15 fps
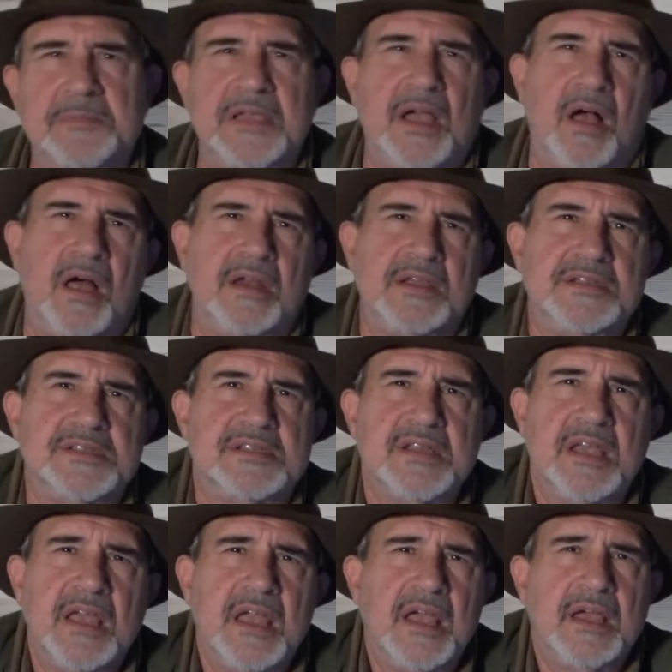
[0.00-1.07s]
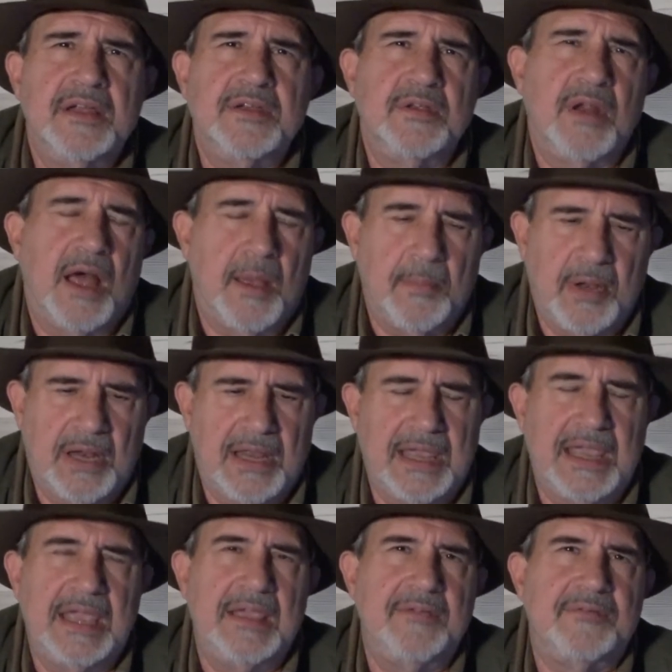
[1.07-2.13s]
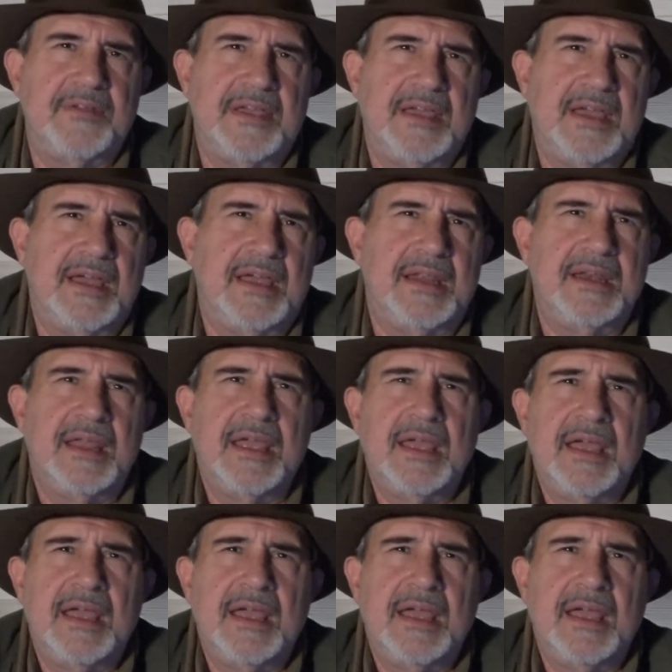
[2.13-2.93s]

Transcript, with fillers: be honest, do not believe in